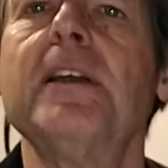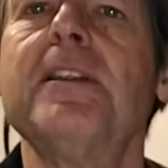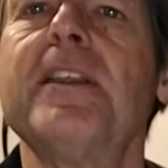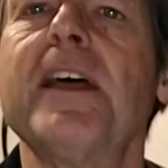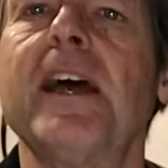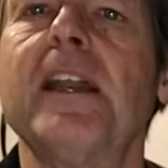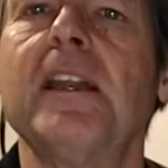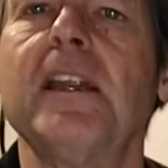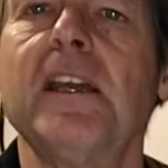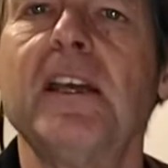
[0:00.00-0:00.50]

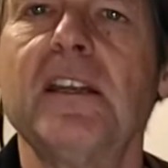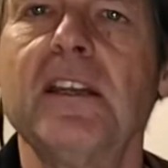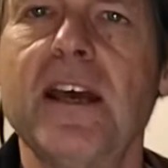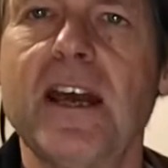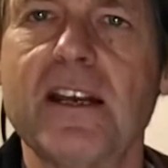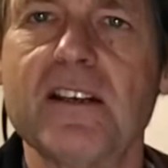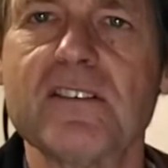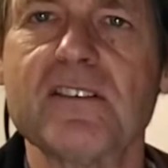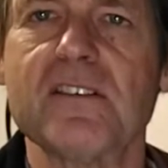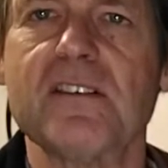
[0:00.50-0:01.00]
then
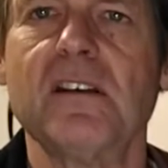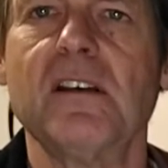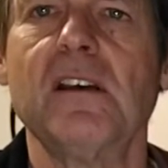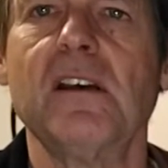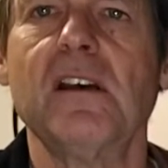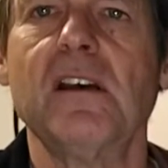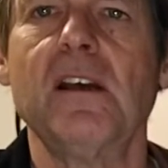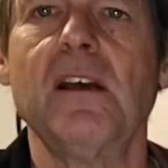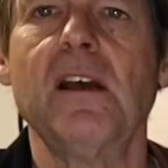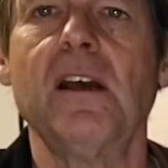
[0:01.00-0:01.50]
index,
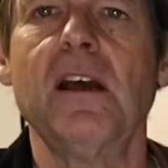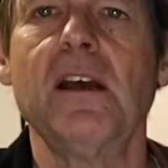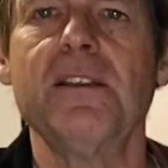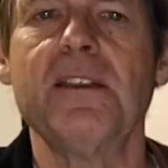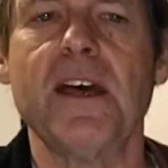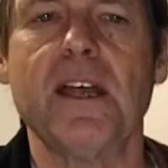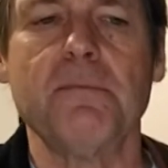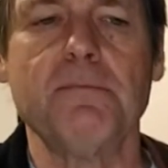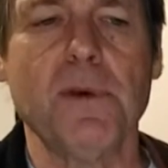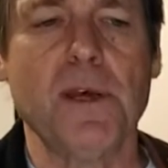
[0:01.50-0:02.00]

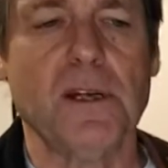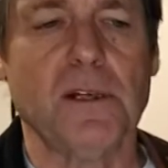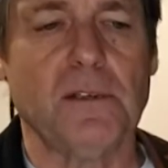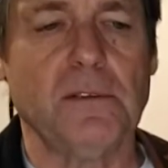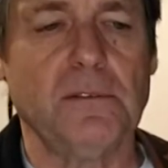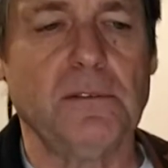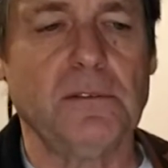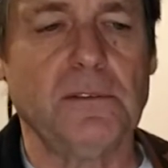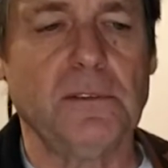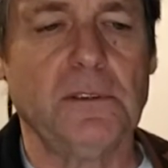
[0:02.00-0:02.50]
then middle.
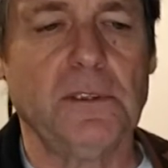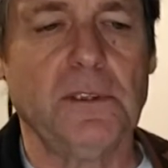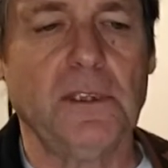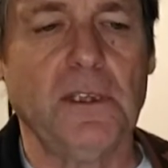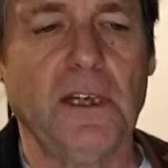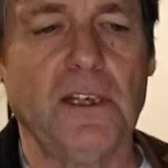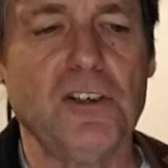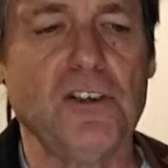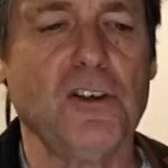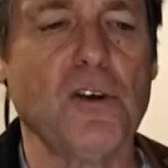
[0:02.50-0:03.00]

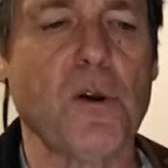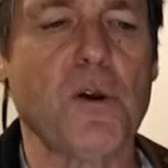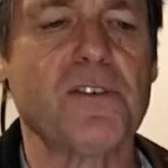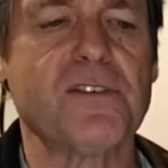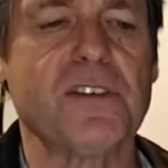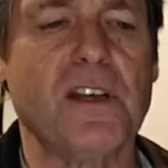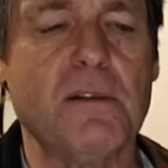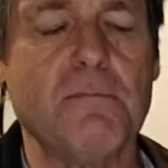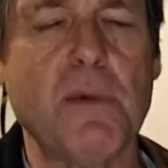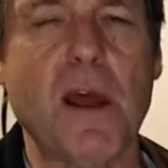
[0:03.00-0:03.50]
And you
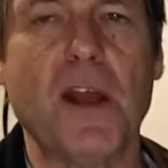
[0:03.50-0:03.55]
notice in